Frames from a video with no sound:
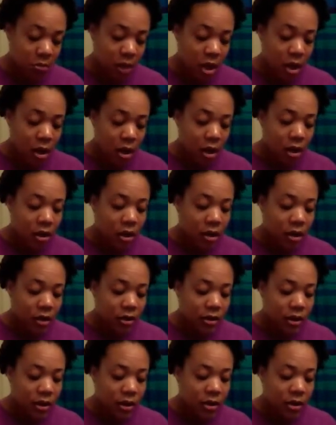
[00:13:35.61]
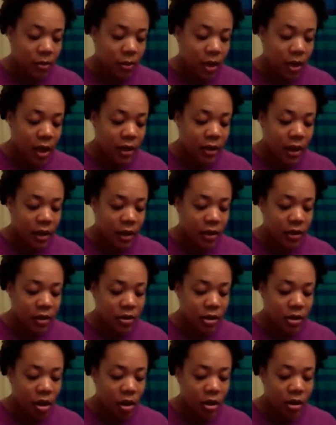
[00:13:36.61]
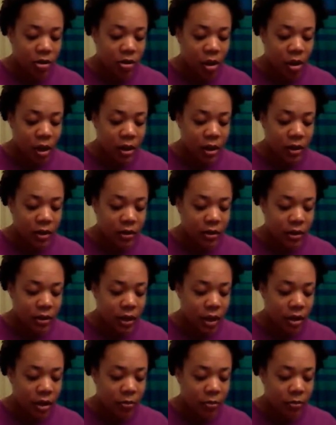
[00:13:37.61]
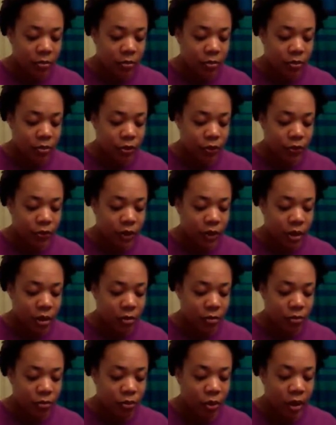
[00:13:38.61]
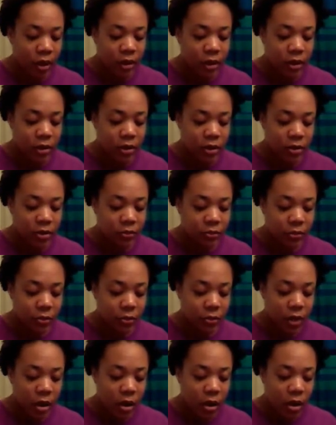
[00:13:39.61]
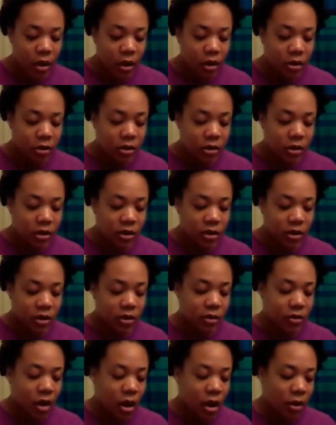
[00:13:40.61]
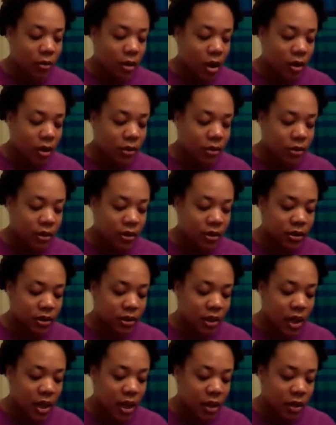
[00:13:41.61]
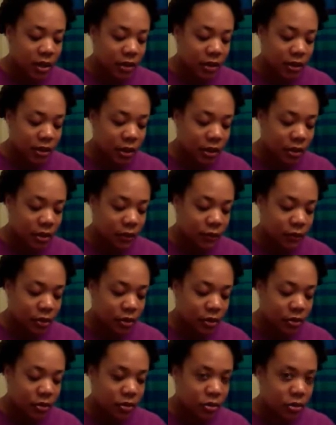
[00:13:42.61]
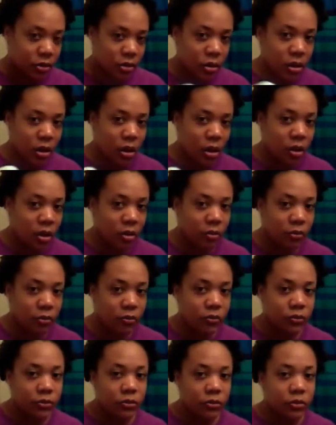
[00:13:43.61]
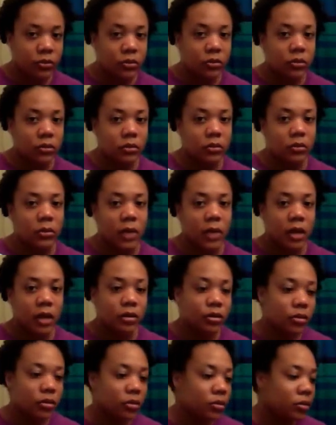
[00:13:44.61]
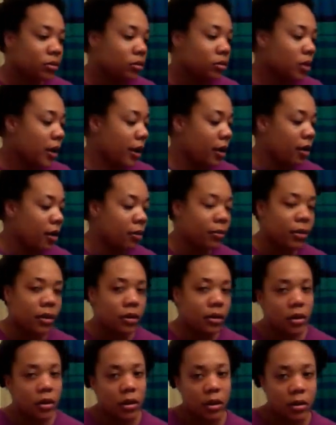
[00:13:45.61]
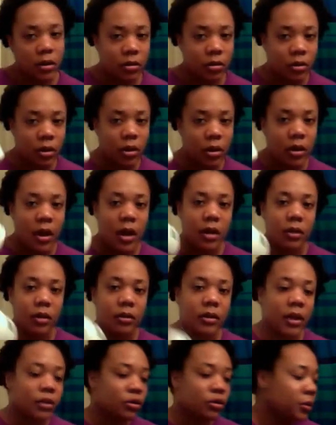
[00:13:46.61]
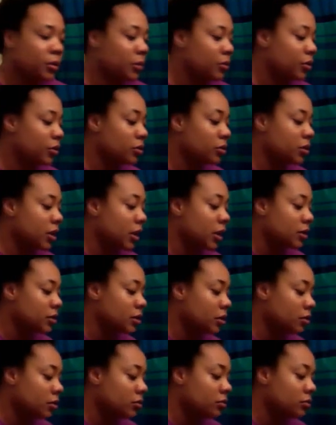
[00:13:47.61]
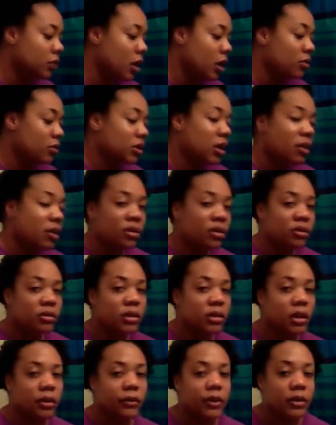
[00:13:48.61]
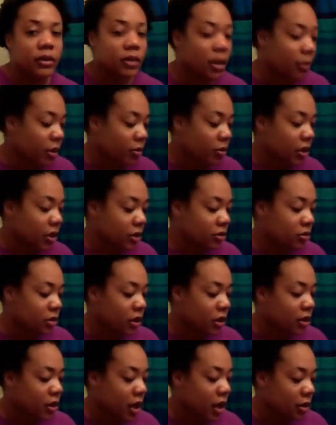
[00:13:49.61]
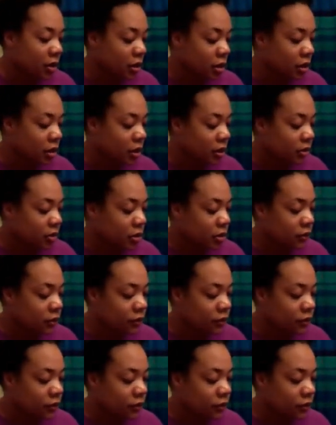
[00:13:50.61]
And then it says apply daily to target dry ends and help prevent breakage. So this is this is not necessarily for um, natural hair, but uh, you know a lot of natural people use that. So I wish I would use that the first time I went natural. That I love that stuff.